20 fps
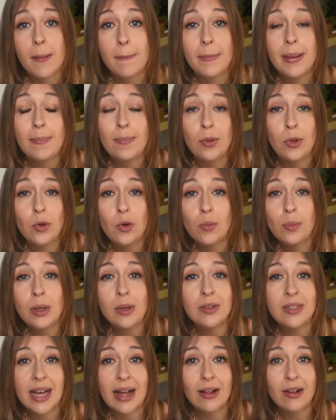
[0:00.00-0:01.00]
people who
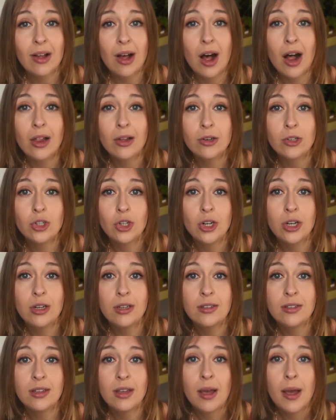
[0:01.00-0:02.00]
abuse alcohol or
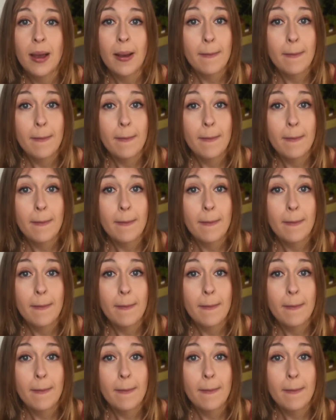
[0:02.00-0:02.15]
drugs,